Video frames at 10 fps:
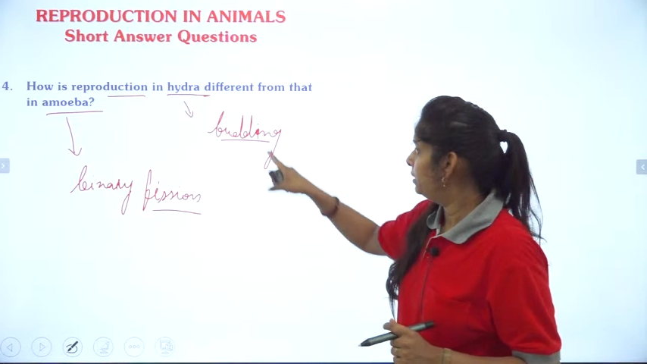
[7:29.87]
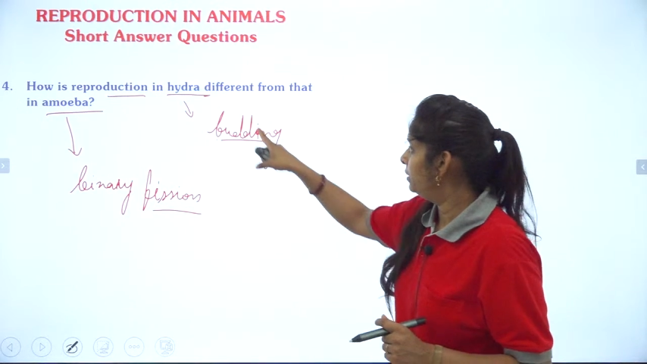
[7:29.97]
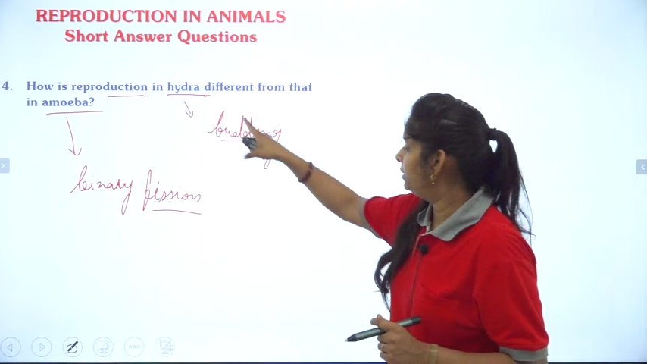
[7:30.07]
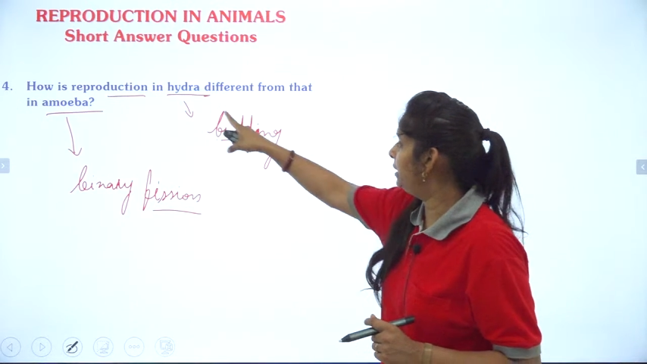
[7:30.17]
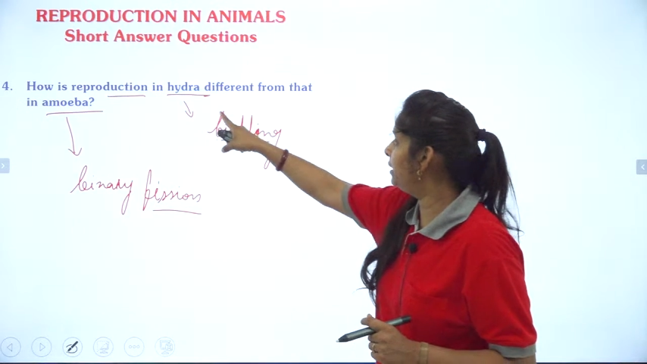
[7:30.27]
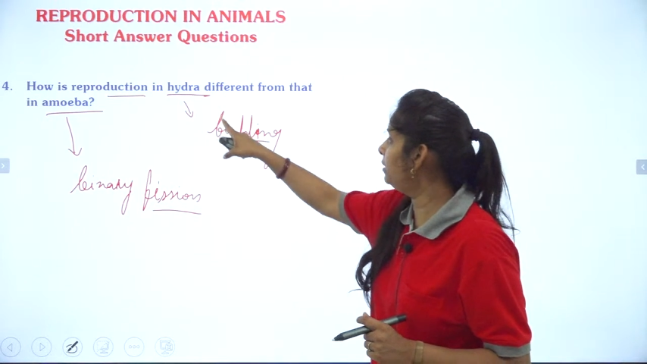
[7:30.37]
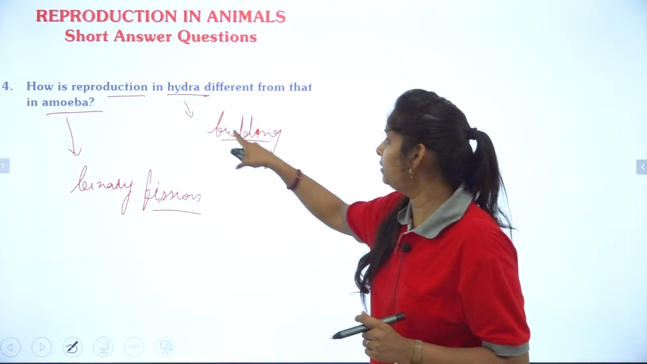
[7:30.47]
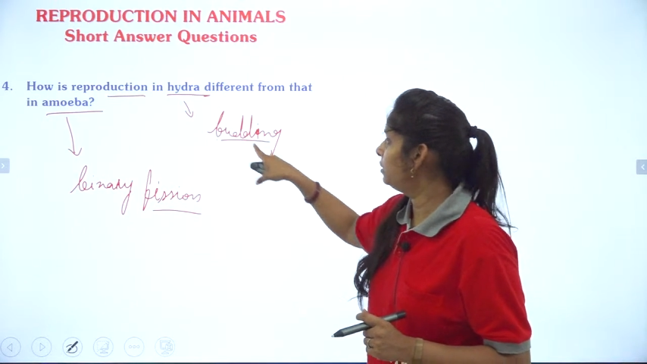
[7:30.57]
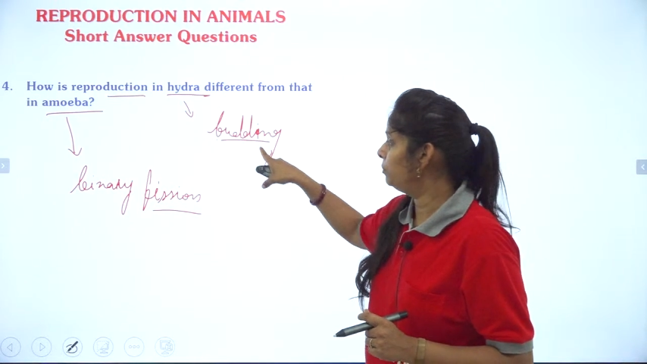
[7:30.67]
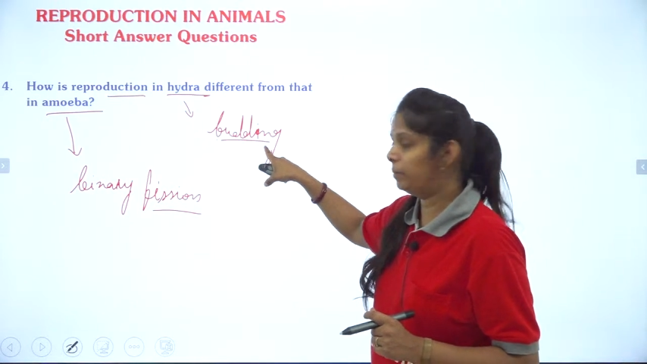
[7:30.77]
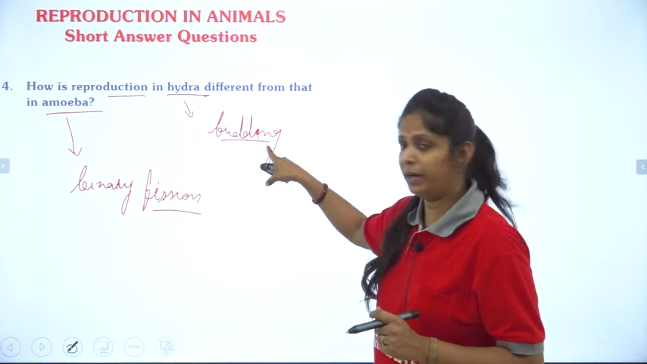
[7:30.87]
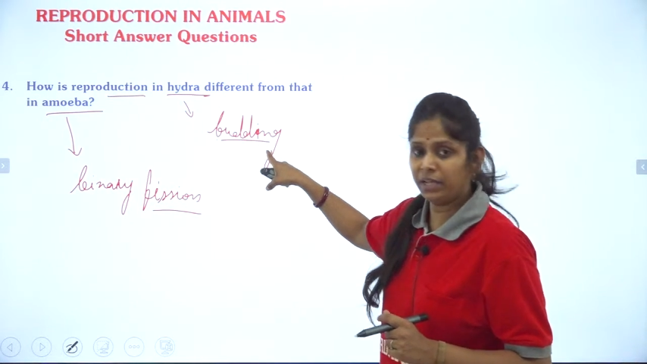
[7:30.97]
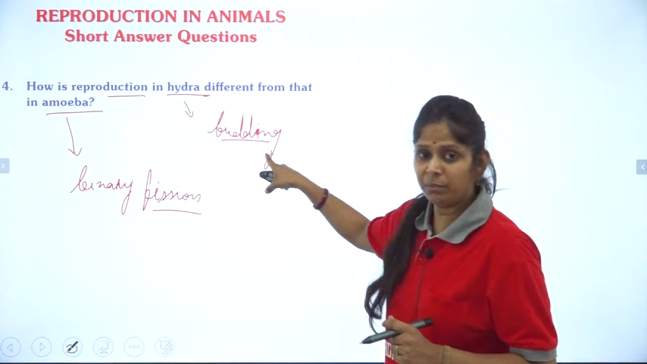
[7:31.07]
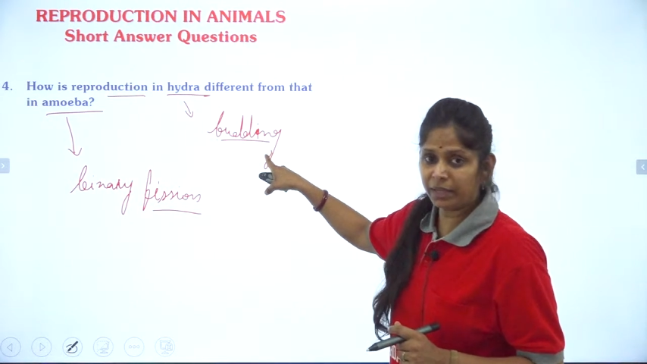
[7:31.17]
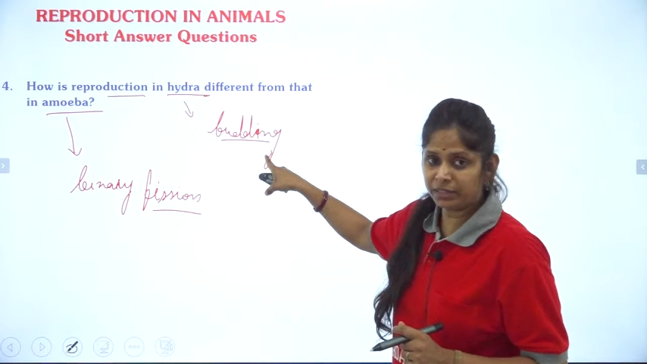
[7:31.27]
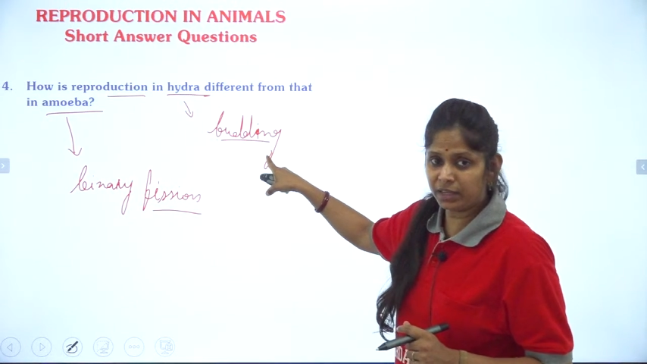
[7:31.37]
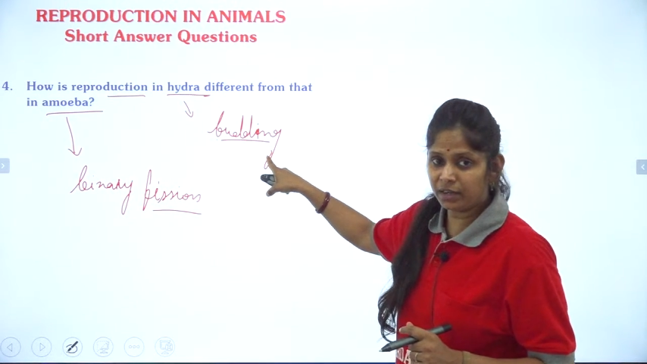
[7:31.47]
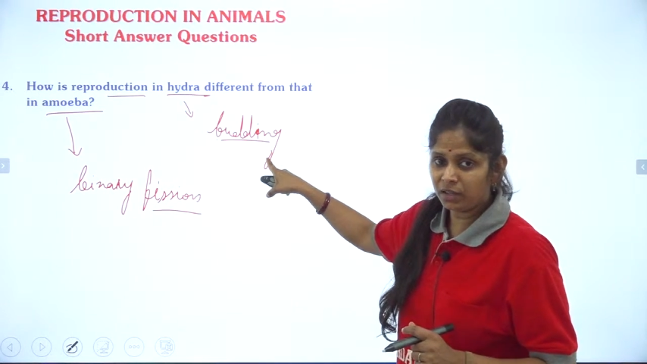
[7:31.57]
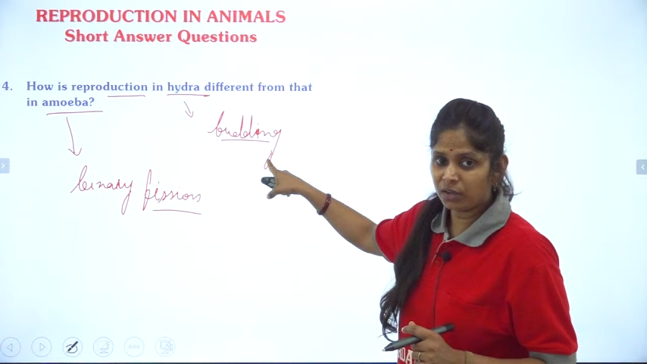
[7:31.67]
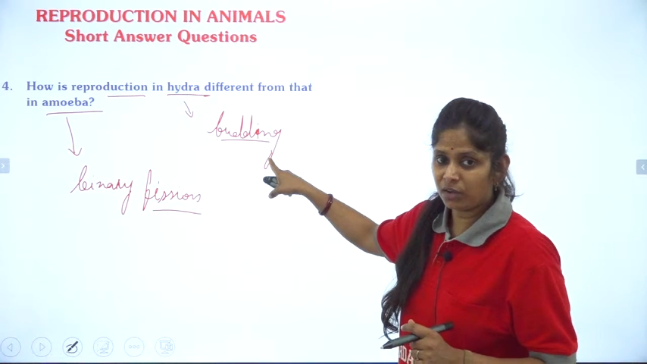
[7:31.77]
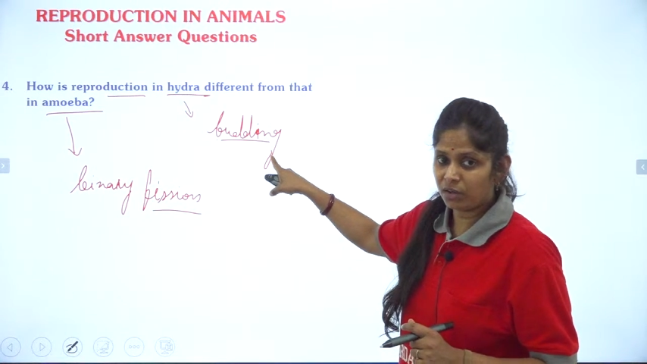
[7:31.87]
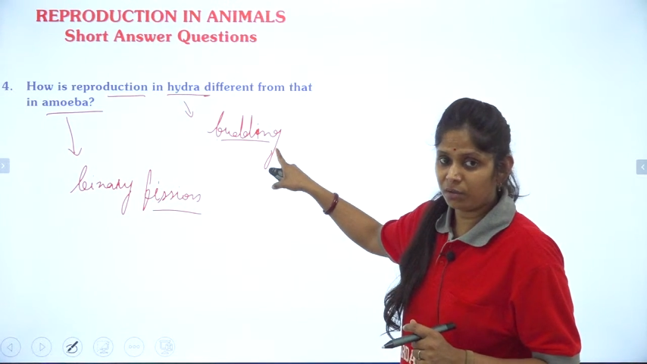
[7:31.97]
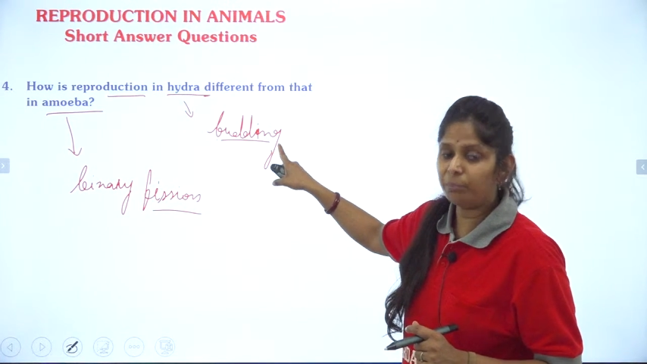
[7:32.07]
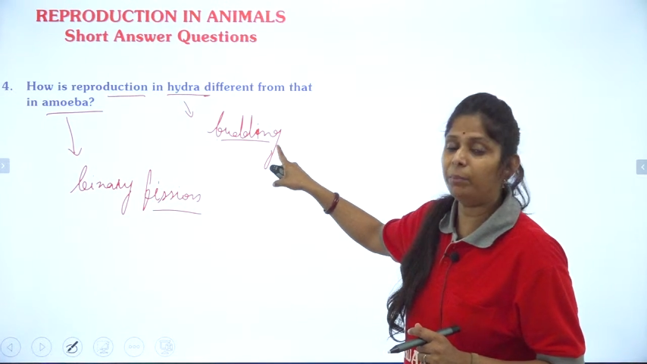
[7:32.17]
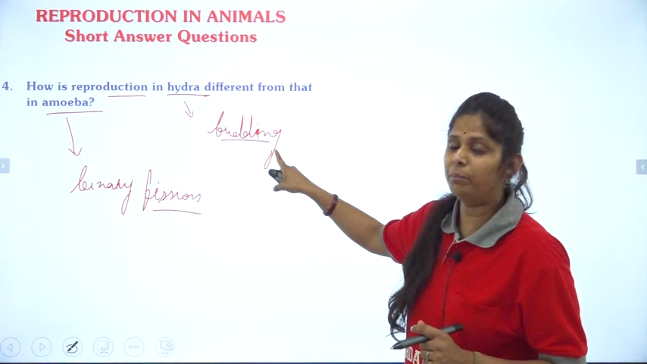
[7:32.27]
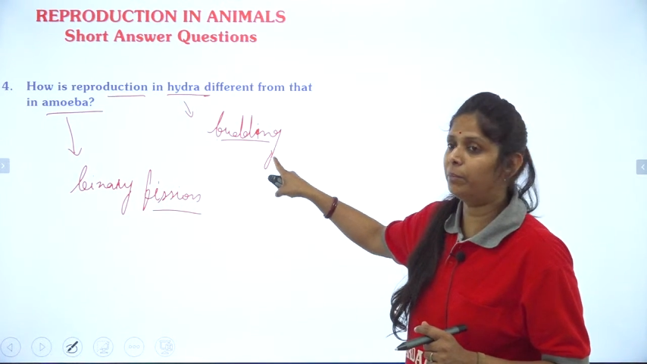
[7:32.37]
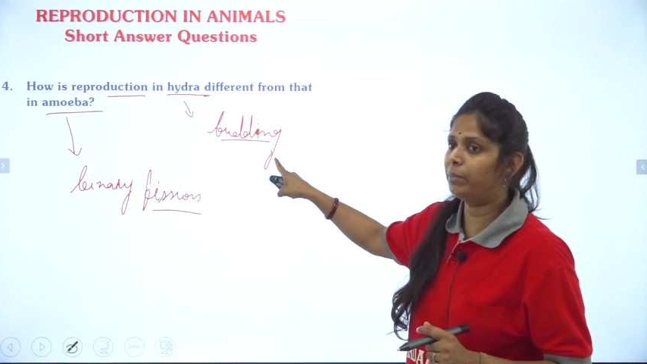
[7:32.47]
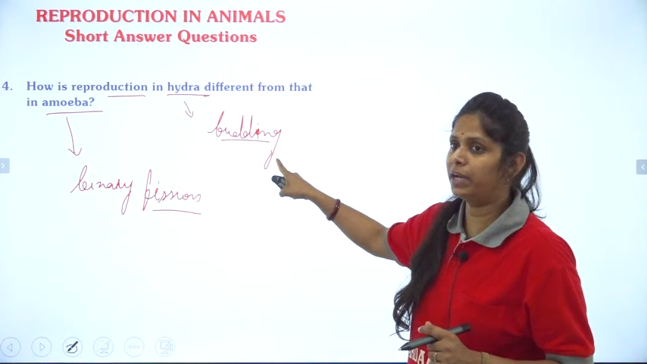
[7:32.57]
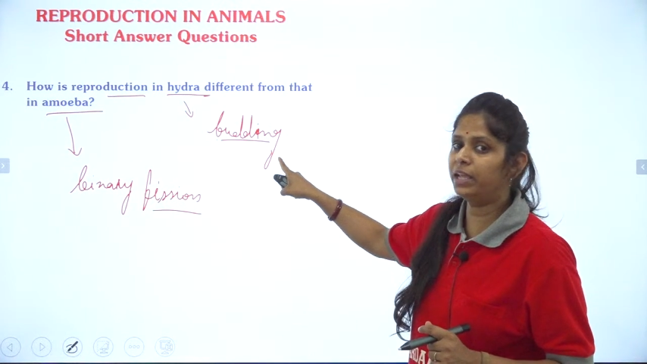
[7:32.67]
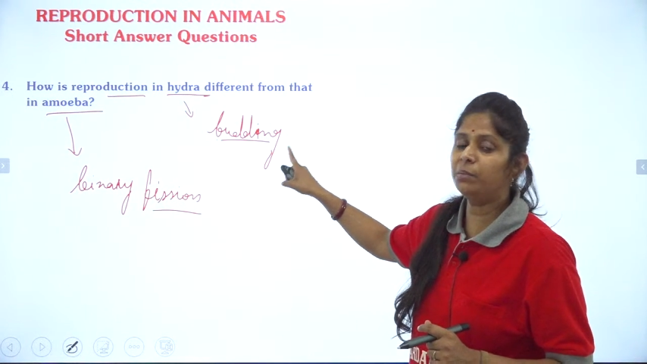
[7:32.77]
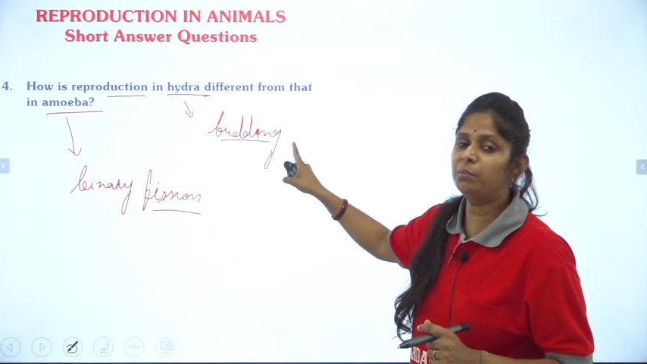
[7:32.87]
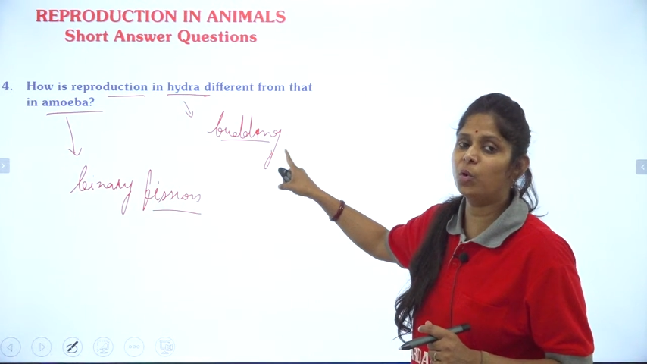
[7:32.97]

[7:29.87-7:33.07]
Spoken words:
Here budding method, budding